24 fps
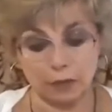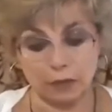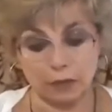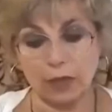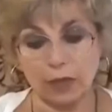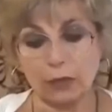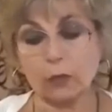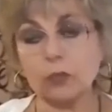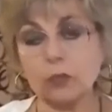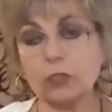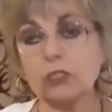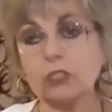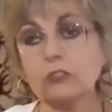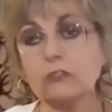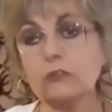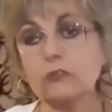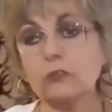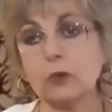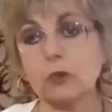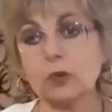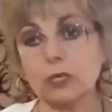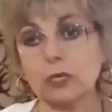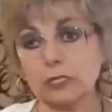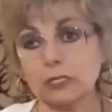that they will
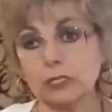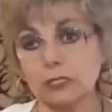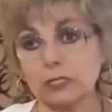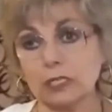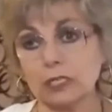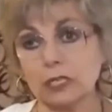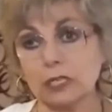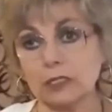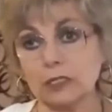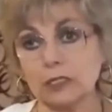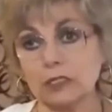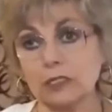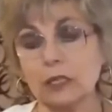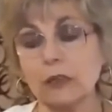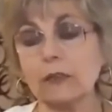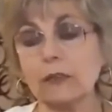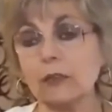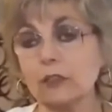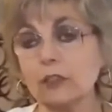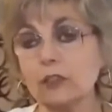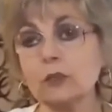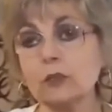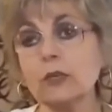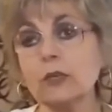deforest us,
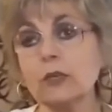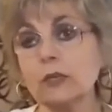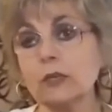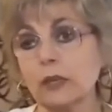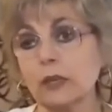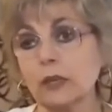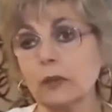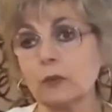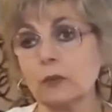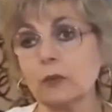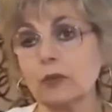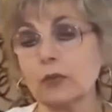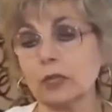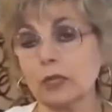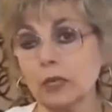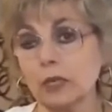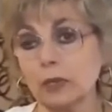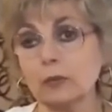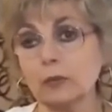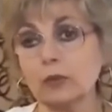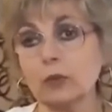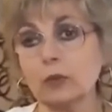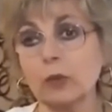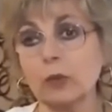and they're doing that with the
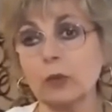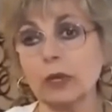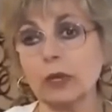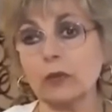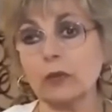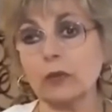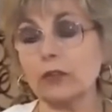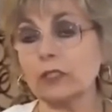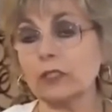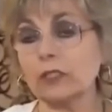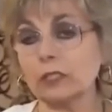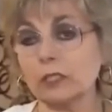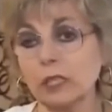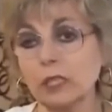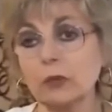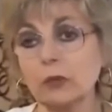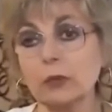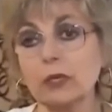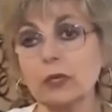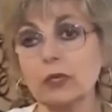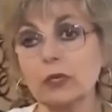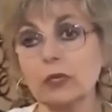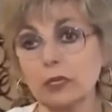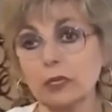chemtrail, the
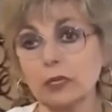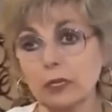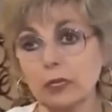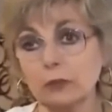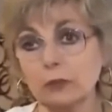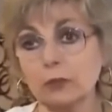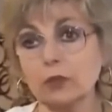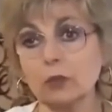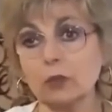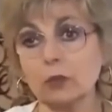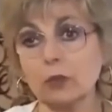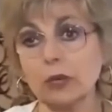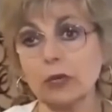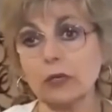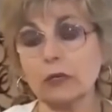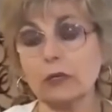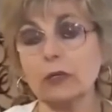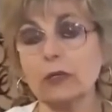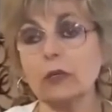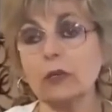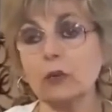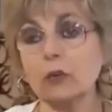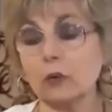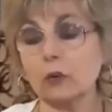secret
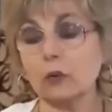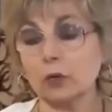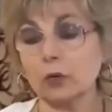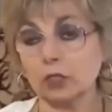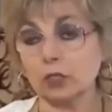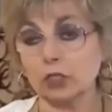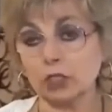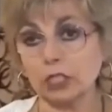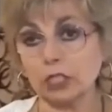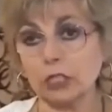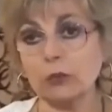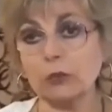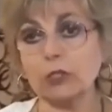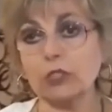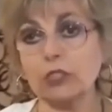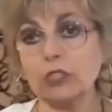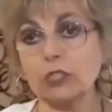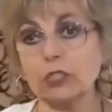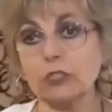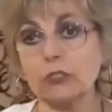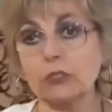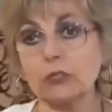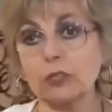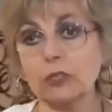chemtrail or
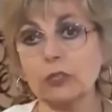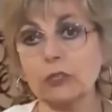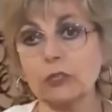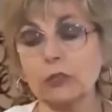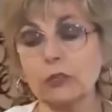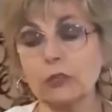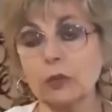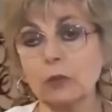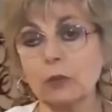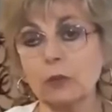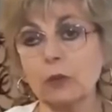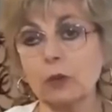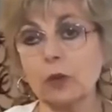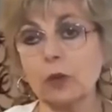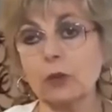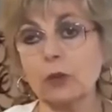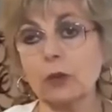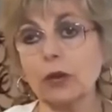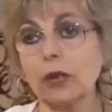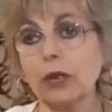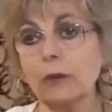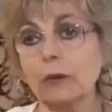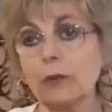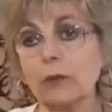geoengineering
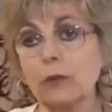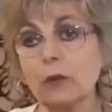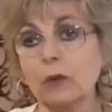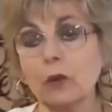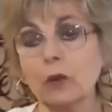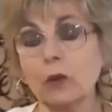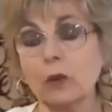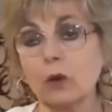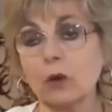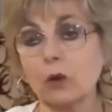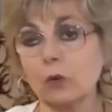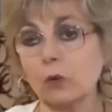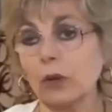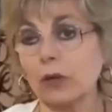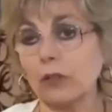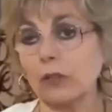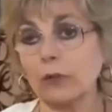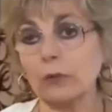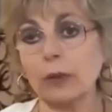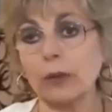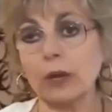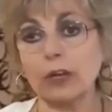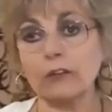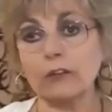program or
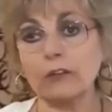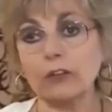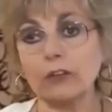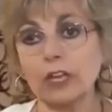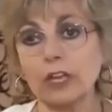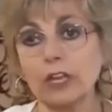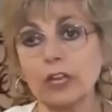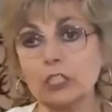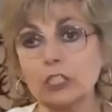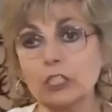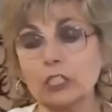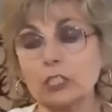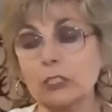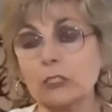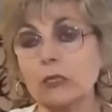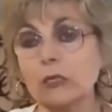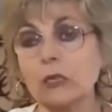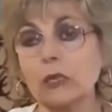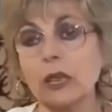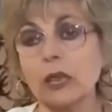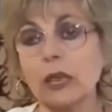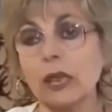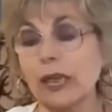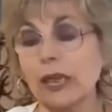weather
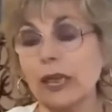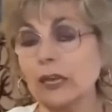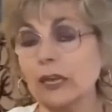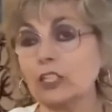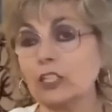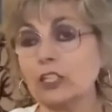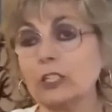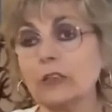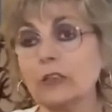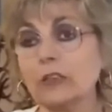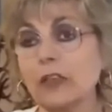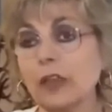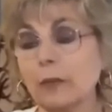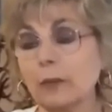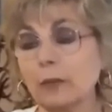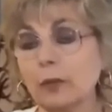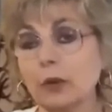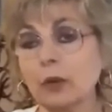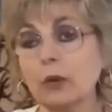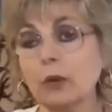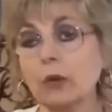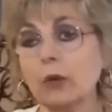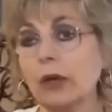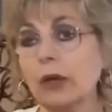modification. Actually,
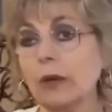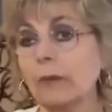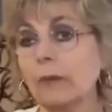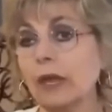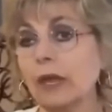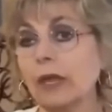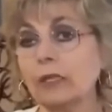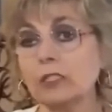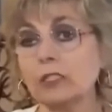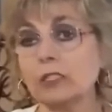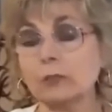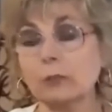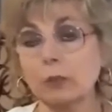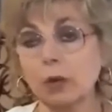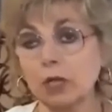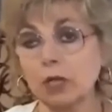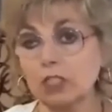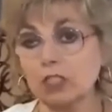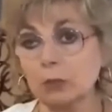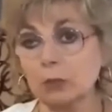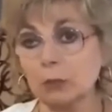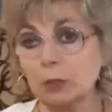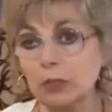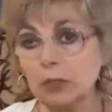that program has
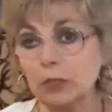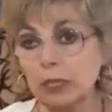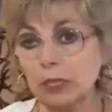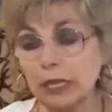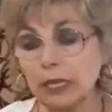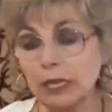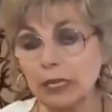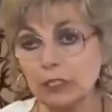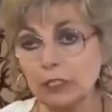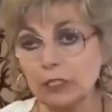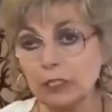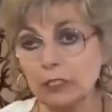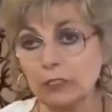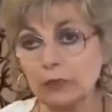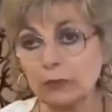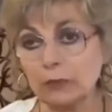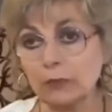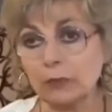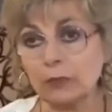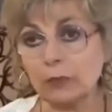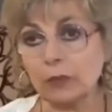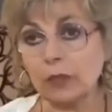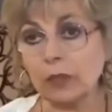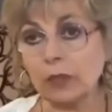multiple
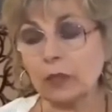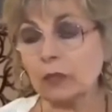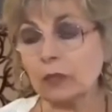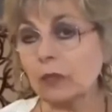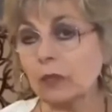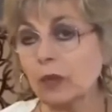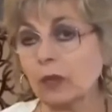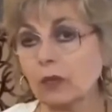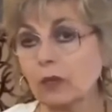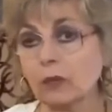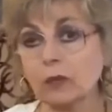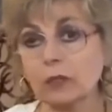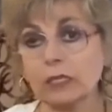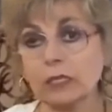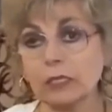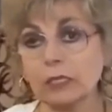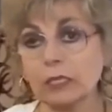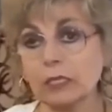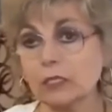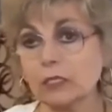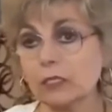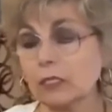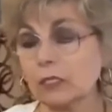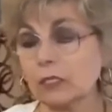layers. Not
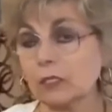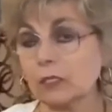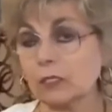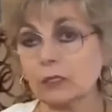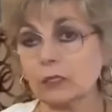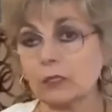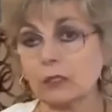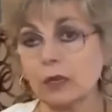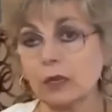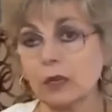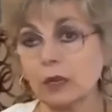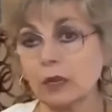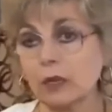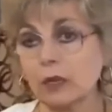only does it